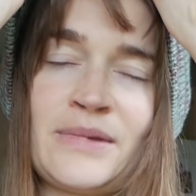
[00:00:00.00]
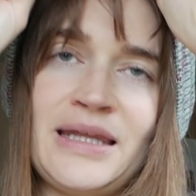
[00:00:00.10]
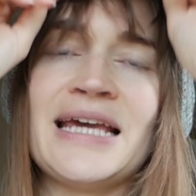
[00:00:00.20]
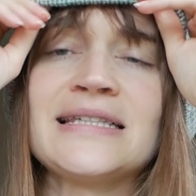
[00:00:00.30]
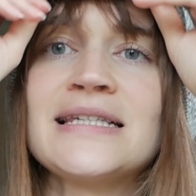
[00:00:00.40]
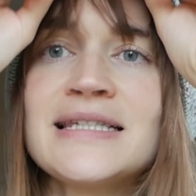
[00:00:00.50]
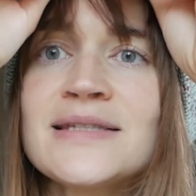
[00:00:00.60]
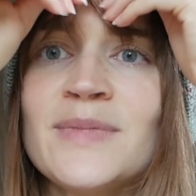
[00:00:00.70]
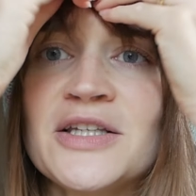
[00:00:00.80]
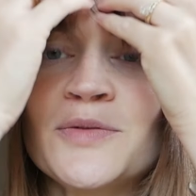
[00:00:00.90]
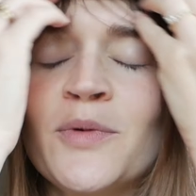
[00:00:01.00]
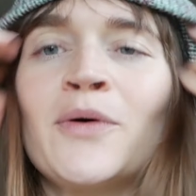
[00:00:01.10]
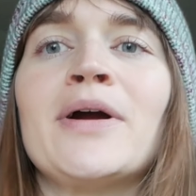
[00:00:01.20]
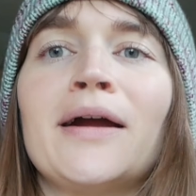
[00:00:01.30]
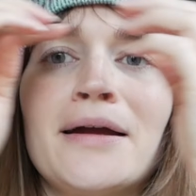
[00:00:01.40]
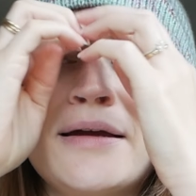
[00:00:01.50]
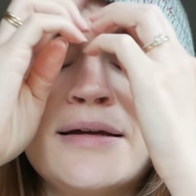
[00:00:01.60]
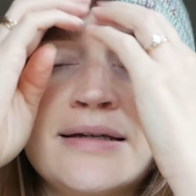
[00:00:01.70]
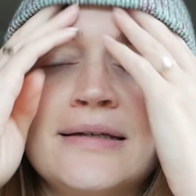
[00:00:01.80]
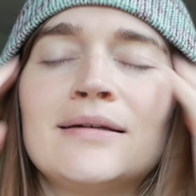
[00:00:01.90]
Yes, this is much more
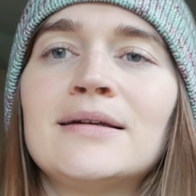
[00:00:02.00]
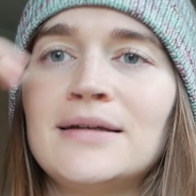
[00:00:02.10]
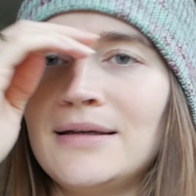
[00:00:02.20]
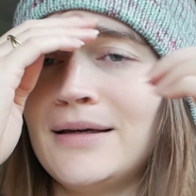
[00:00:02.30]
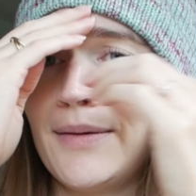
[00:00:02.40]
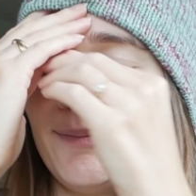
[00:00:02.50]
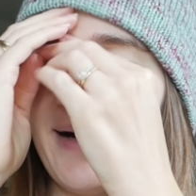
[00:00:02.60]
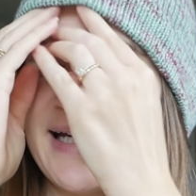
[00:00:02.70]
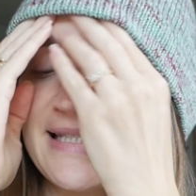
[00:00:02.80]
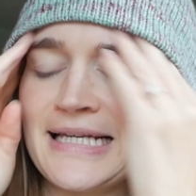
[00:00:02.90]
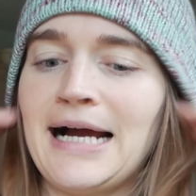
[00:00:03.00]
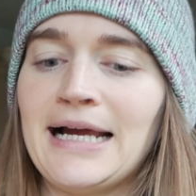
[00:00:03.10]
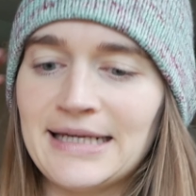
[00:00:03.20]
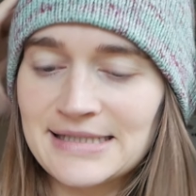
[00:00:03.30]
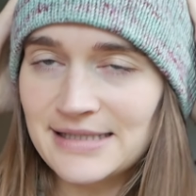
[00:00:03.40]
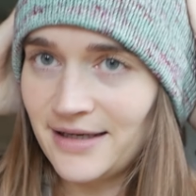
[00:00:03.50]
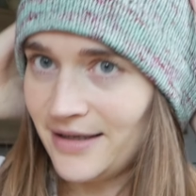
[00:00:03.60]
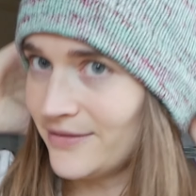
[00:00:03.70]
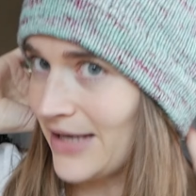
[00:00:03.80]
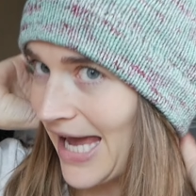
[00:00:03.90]
my size
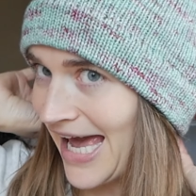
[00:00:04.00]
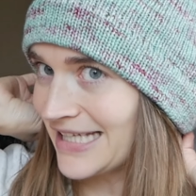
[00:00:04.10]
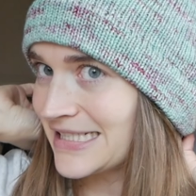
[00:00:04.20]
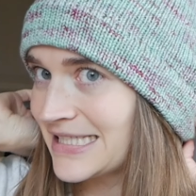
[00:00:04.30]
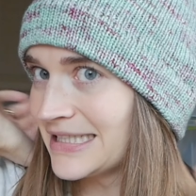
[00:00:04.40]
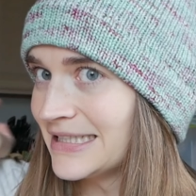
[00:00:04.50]
of a hat.